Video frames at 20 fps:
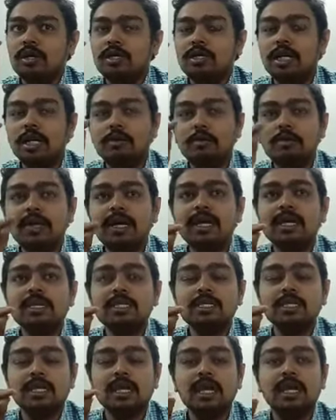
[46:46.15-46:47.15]
That
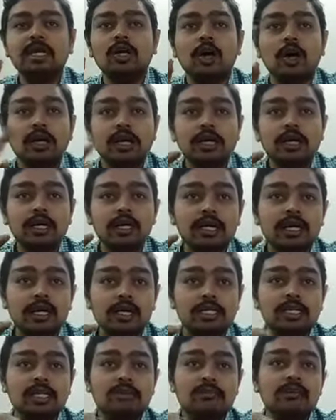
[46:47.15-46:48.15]
means, like
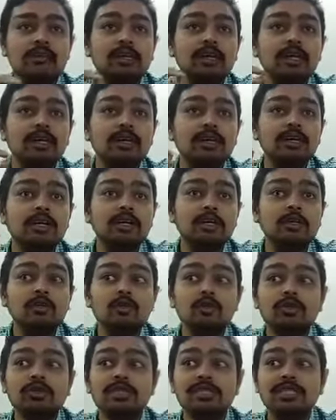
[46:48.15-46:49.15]
auditors, the word
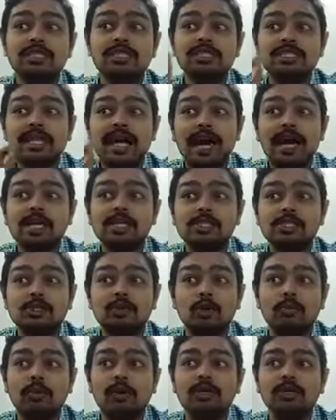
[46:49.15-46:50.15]
used is dash to
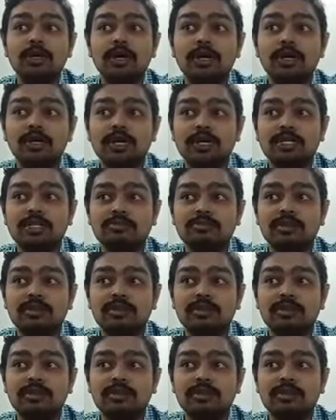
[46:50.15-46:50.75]
appoint the auditors.